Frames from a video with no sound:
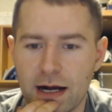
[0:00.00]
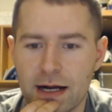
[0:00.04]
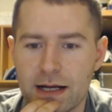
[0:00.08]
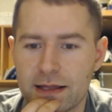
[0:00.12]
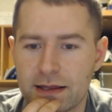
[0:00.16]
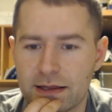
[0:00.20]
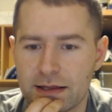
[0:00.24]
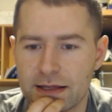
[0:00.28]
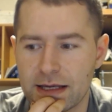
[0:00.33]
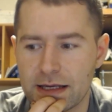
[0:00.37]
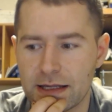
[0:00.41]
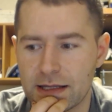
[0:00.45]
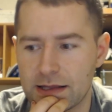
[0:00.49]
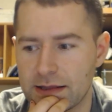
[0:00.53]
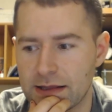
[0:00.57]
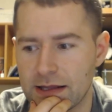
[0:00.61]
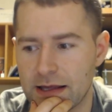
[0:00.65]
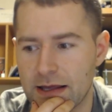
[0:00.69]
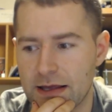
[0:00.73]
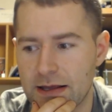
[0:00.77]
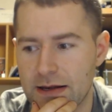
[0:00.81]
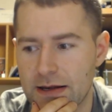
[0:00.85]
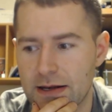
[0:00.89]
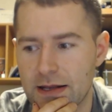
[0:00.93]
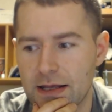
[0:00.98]
I think
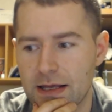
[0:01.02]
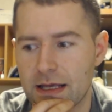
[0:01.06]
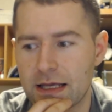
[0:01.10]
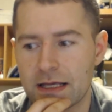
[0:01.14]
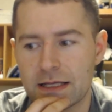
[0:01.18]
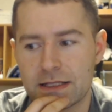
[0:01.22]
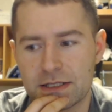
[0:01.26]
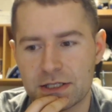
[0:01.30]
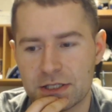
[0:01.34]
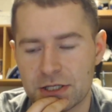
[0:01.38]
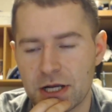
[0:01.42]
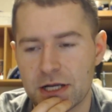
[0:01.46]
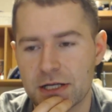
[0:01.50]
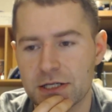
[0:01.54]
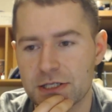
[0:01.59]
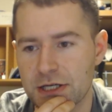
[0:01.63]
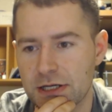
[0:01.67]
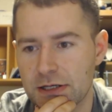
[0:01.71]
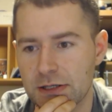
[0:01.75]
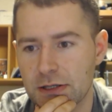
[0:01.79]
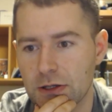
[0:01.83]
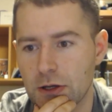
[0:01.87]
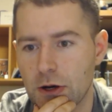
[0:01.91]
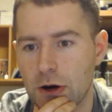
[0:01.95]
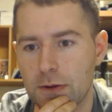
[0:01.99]
that it's
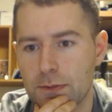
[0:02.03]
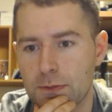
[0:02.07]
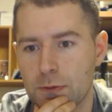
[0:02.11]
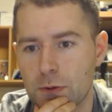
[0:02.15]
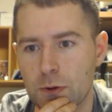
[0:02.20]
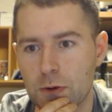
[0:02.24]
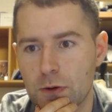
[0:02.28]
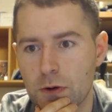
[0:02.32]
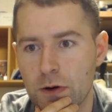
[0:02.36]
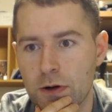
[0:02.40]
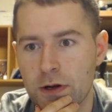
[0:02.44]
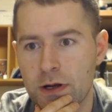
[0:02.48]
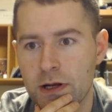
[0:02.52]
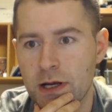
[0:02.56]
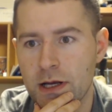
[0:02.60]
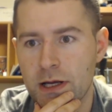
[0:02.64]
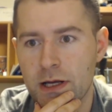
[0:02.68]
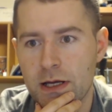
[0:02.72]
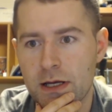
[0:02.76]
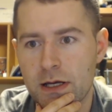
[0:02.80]
changing a lot more